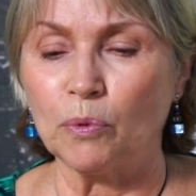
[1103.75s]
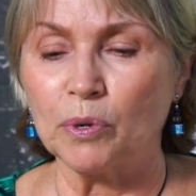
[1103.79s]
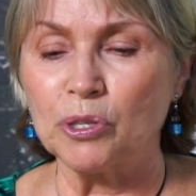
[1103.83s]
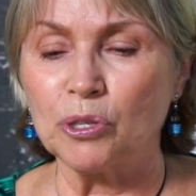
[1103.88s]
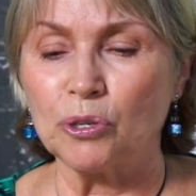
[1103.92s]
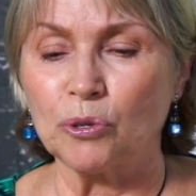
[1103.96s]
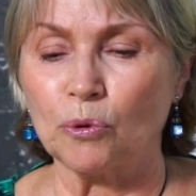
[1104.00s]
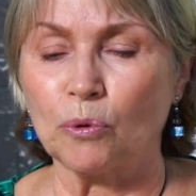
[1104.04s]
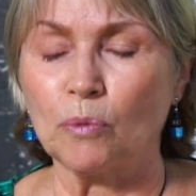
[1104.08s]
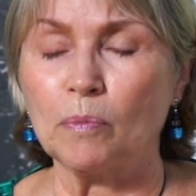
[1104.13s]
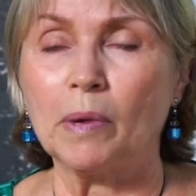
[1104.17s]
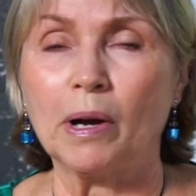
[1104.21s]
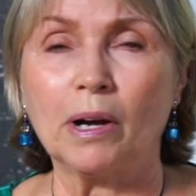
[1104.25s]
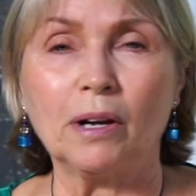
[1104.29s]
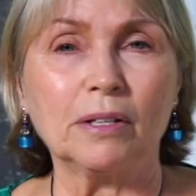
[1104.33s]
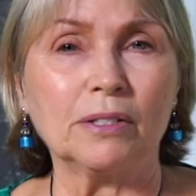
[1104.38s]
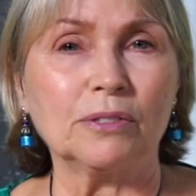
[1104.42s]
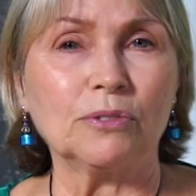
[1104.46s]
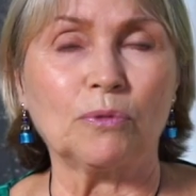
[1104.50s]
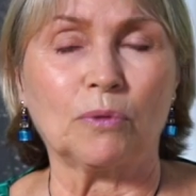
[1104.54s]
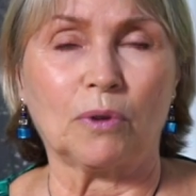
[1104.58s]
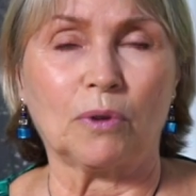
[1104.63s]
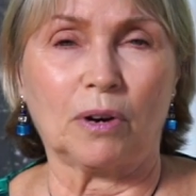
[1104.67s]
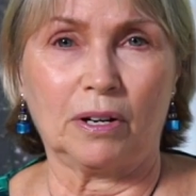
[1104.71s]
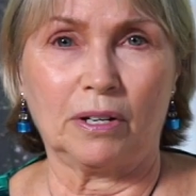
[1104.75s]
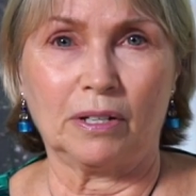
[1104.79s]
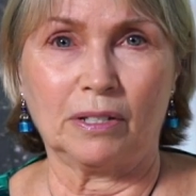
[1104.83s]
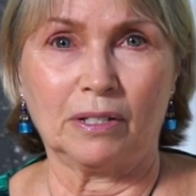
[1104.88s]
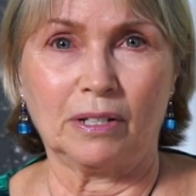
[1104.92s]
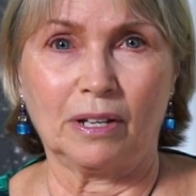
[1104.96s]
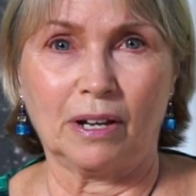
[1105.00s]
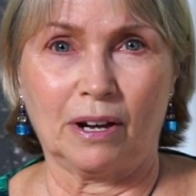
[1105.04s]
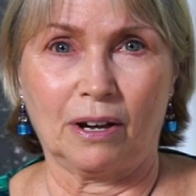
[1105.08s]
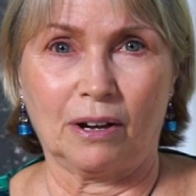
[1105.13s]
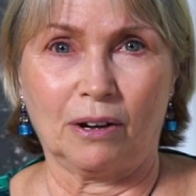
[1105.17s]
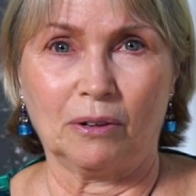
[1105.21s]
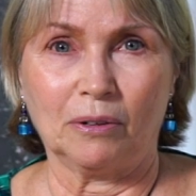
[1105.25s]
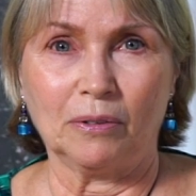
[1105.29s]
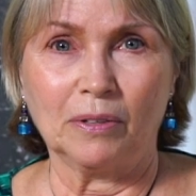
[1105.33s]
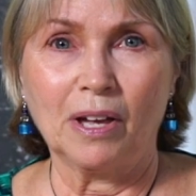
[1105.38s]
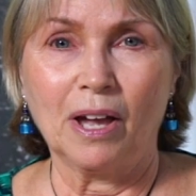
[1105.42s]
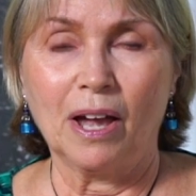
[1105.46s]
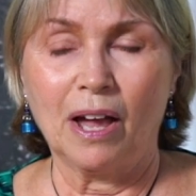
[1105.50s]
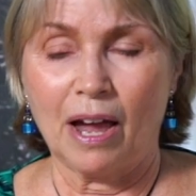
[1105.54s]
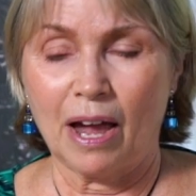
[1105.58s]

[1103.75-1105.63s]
with your mind right now